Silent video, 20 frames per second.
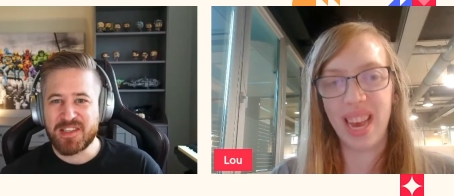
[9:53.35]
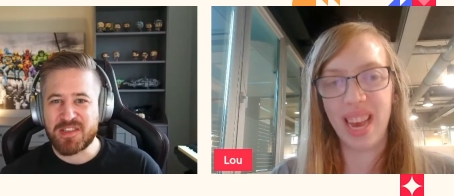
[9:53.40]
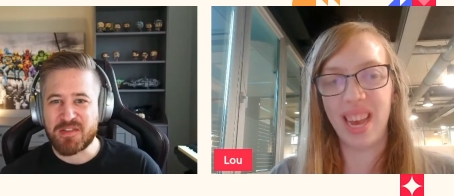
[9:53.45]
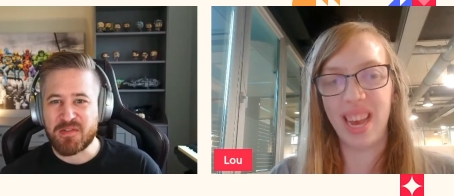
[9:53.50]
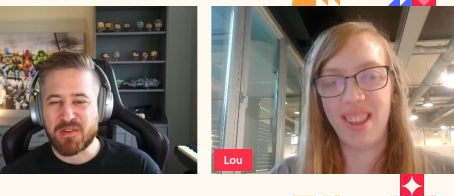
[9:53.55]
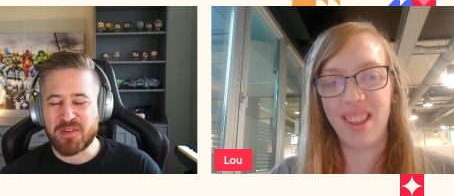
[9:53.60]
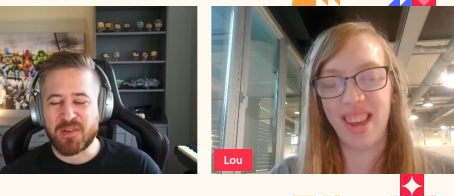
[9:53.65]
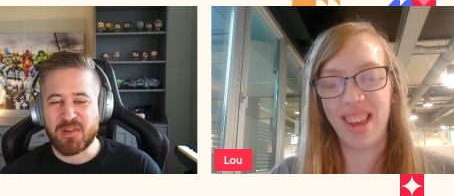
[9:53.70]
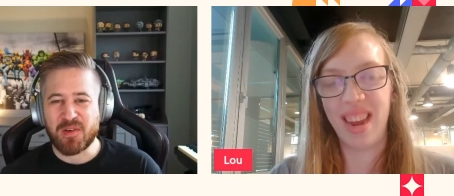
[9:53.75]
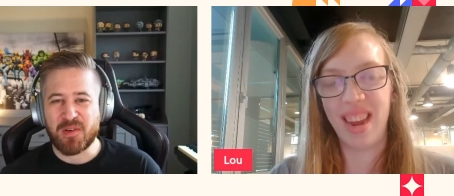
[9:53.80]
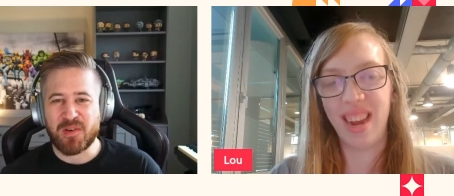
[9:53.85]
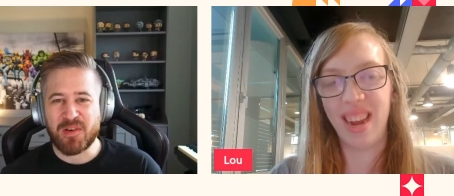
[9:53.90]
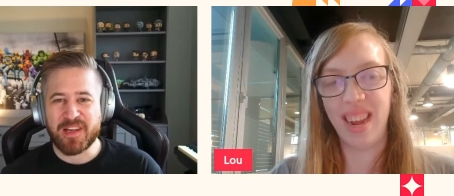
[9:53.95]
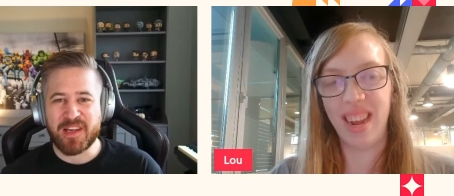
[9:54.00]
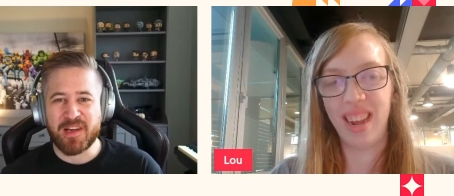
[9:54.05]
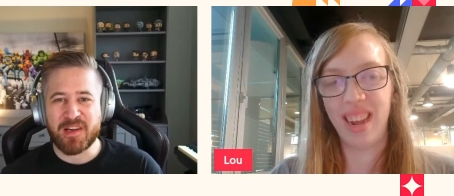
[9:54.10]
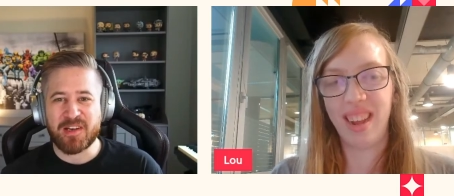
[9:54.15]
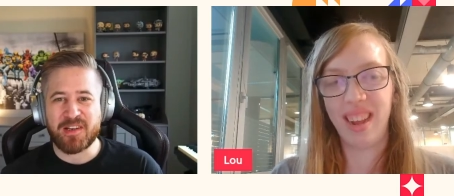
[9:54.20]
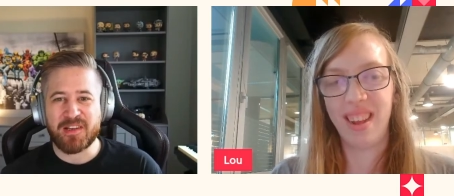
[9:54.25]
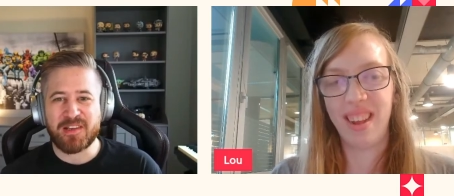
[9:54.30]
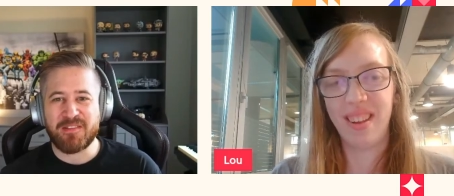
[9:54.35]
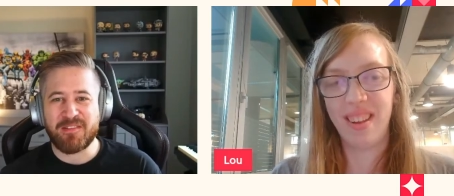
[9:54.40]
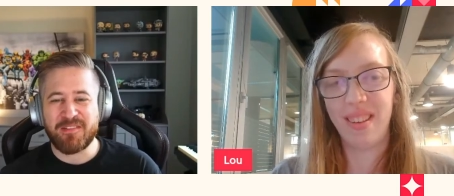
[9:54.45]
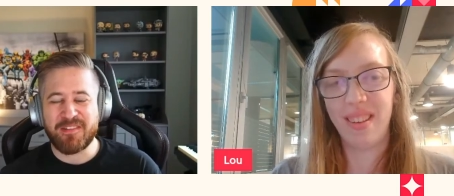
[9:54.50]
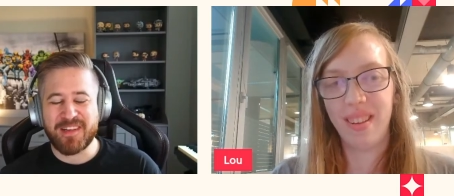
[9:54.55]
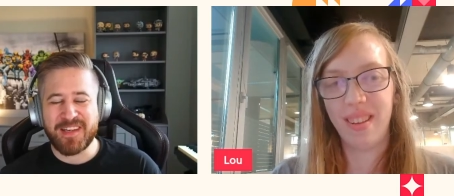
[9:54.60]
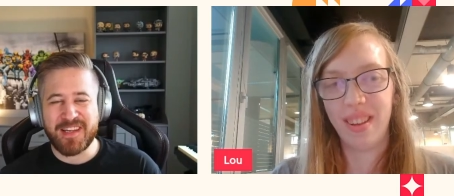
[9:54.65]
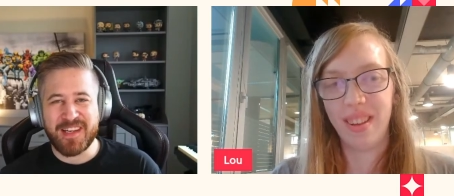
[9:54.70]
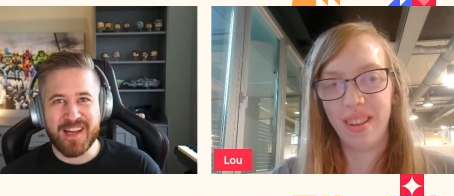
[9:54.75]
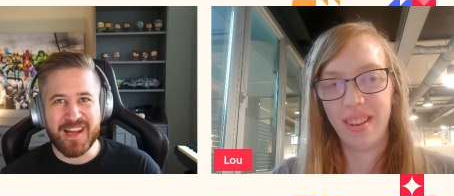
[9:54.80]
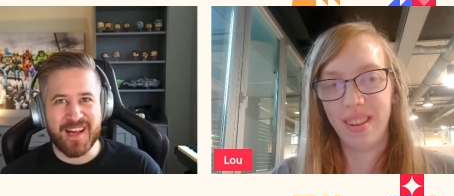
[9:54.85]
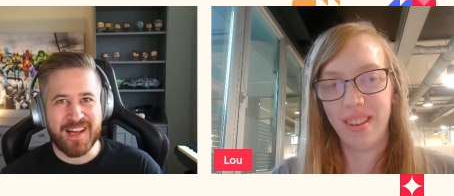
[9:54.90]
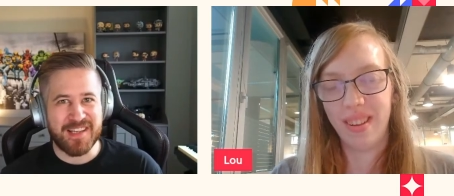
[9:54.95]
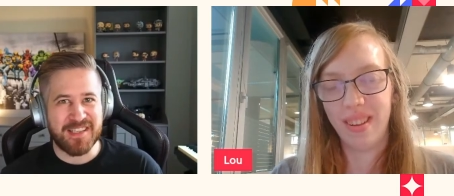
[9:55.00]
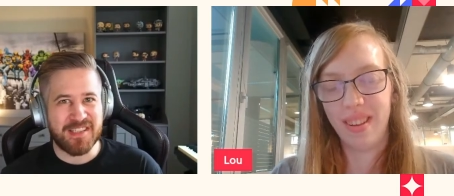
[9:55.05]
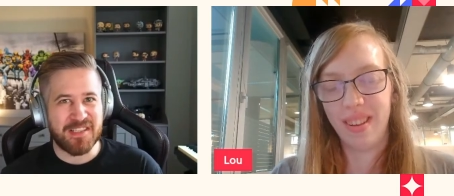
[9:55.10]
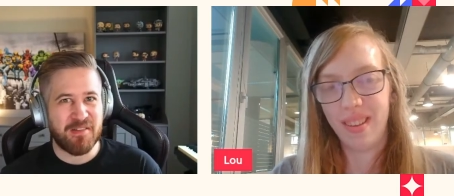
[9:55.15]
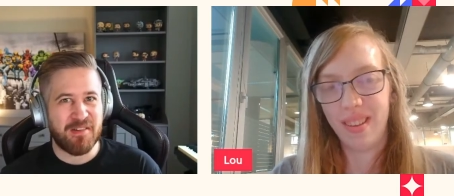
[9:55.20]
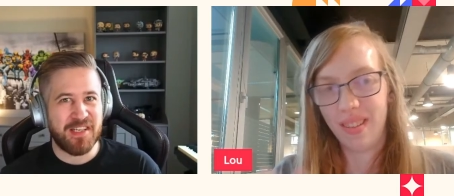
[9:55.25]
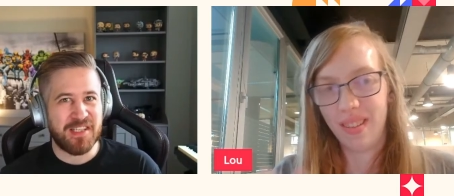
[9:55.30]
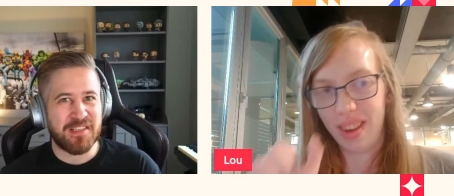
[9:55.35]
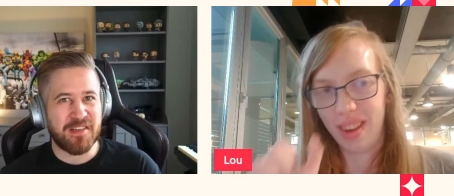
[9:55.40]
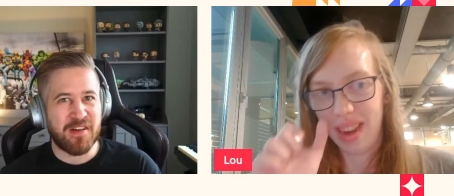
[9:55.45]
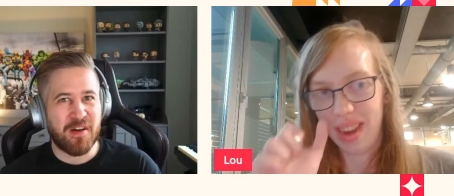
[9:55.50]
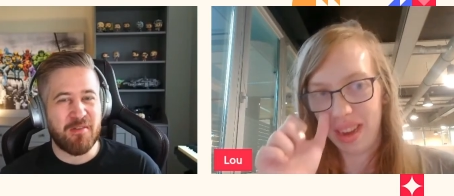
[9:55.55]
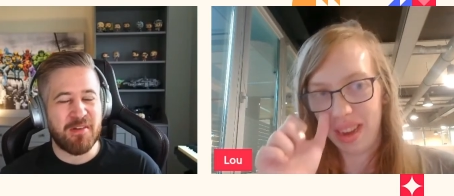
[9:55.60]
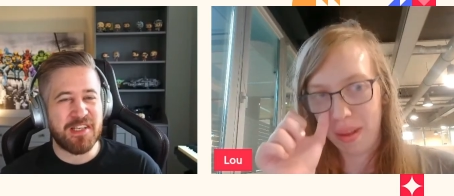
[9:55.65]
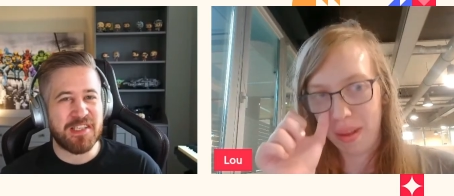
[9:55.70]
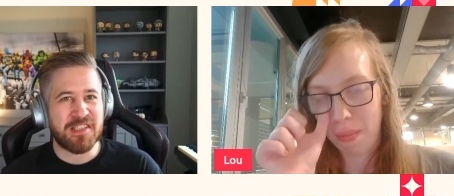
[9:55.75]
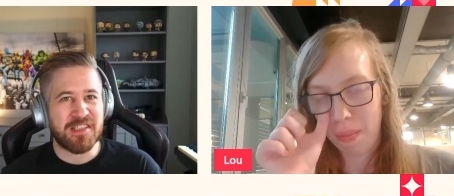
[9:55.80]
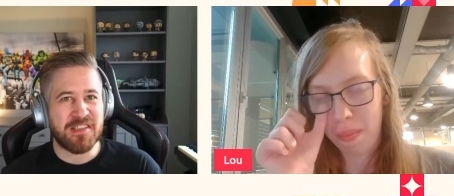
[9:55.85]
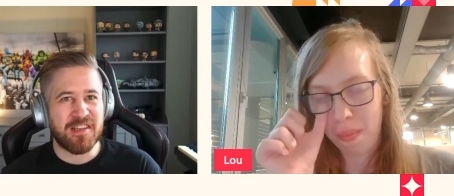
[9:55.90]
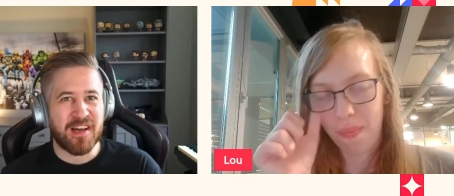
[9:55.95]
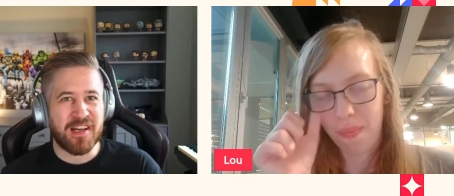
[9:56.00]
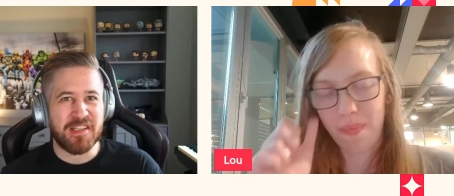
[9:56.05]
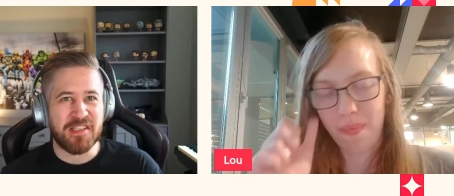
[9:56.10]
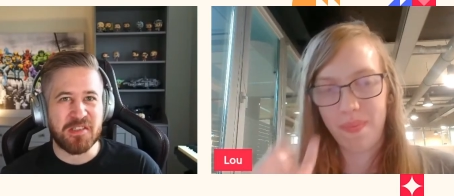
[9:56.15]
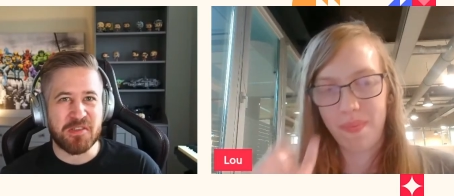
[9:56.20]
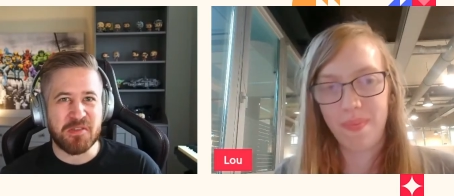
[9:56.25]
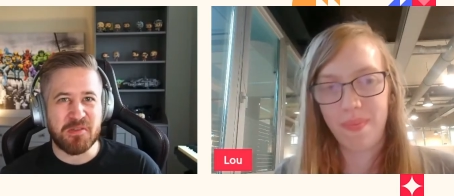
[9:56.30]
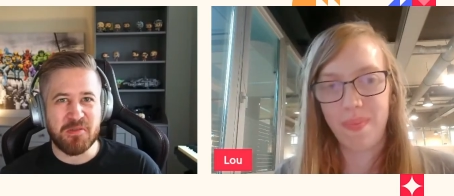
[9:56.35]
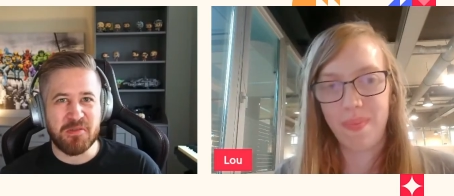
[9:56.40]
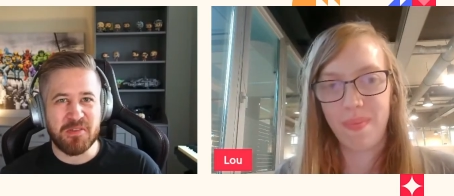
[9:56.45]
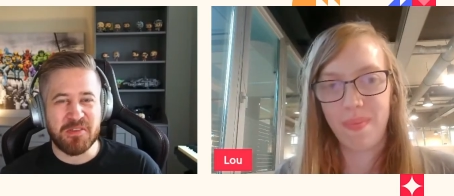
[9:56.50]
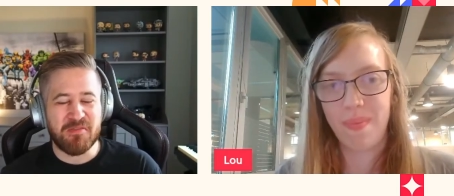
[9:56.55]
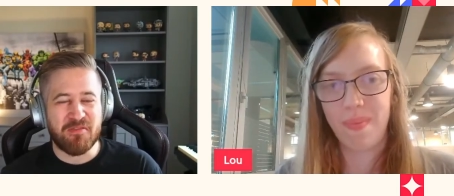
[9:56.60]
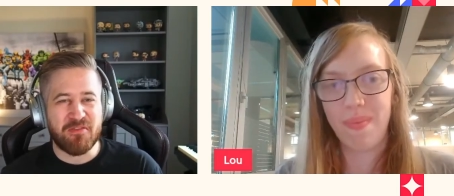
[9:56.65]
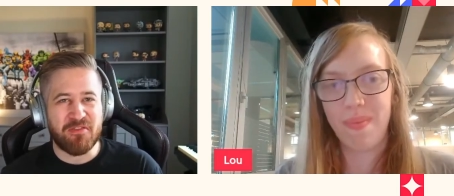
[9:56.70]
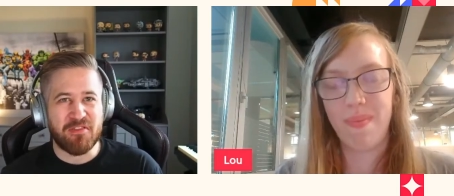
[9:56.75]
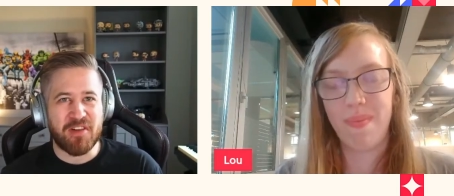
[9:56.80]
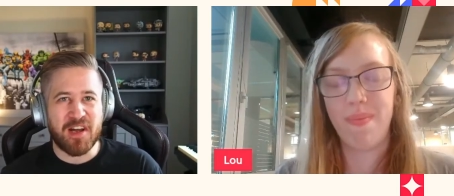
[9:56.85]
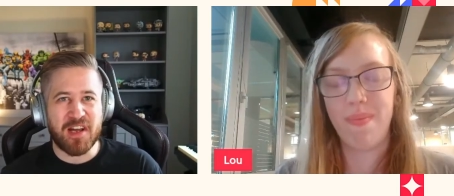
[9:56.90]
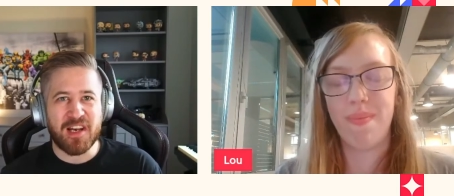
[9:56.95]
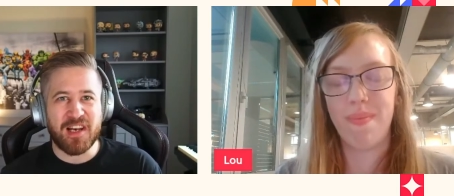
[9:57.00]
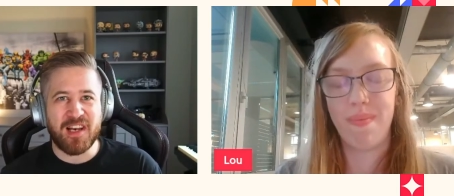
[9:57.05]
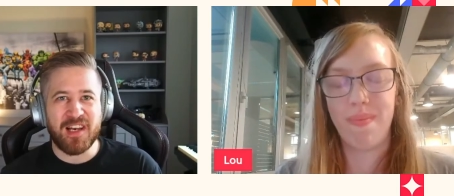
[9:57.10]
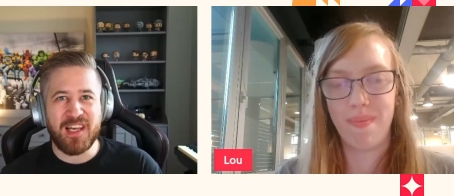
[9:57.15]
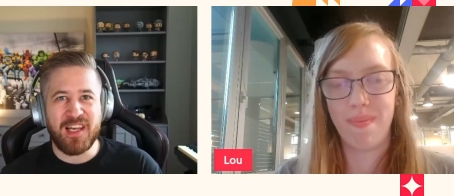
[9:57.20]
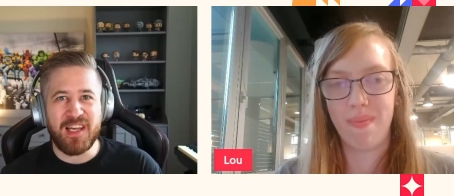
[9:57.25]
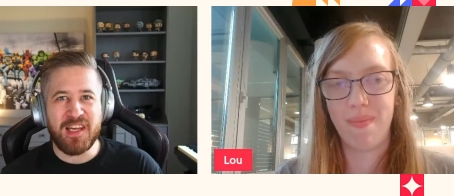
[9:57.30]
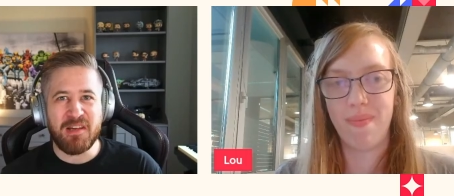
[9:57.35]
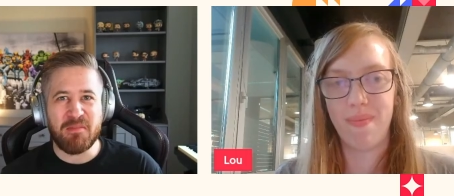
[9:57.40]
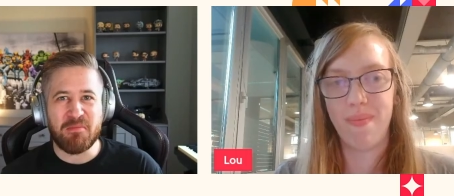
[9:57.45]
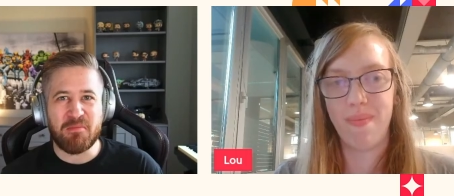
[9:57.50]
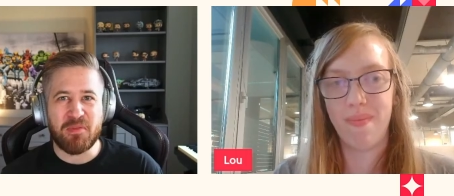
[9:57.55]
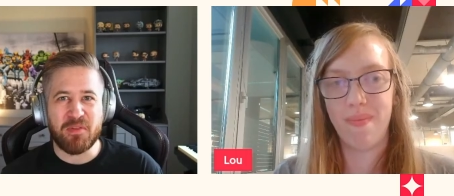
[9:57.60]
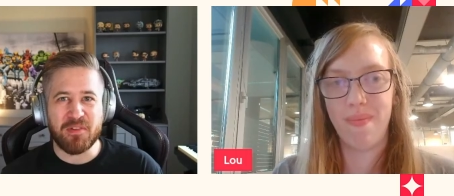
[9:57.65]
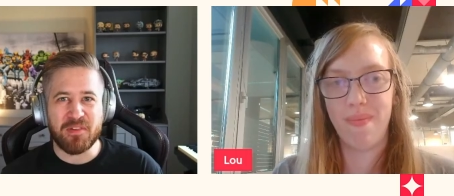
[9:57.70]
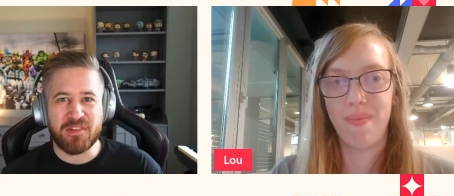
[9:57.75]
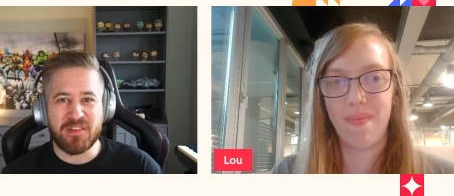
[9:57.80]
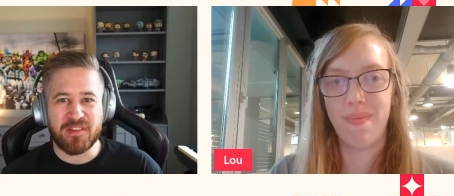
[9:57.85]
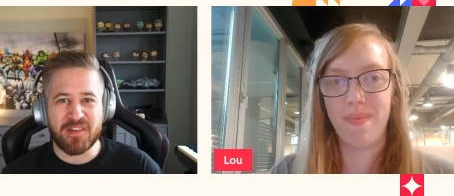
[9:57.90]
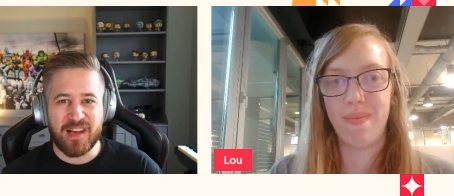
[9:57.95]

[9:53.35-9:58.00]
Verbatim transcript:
Speaker 1: yeah exactly yeah so it's always nice to finally put